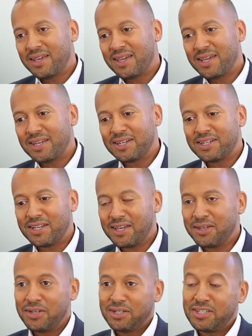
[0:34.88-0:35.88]
And
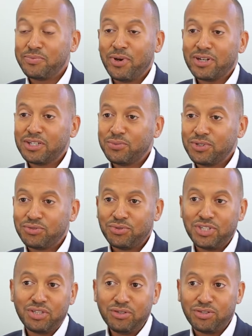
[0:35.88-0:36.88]
uh, this market was
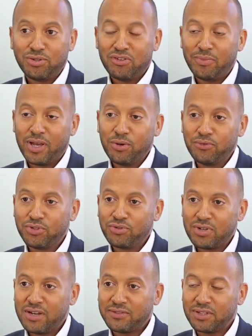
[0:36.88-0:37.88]
traditionally served by
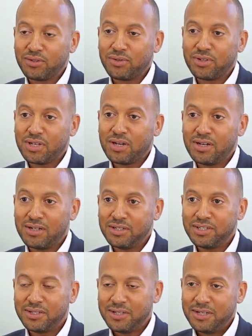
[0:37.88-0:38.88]
overdraft and credit
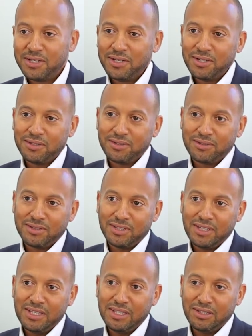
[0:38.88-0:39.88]
card.
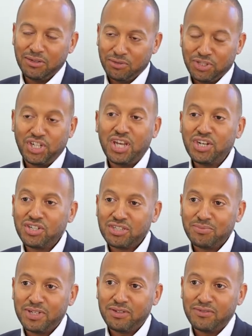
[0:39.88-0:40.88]
The change
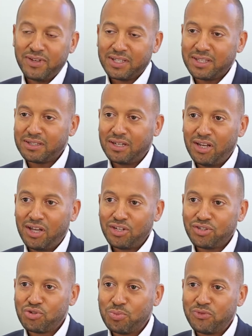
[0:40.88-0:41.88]
has been the fact that
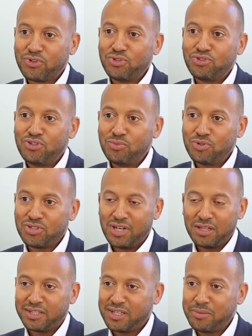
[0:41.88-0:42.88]
larger group of consumers are
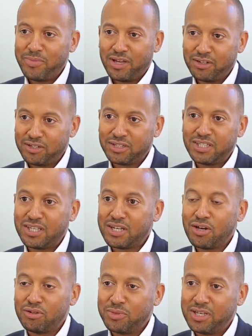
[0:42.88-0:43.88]
now taking part in the gig
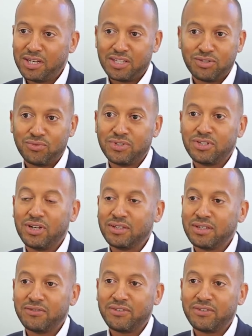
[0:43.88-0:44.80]
economy and as a result are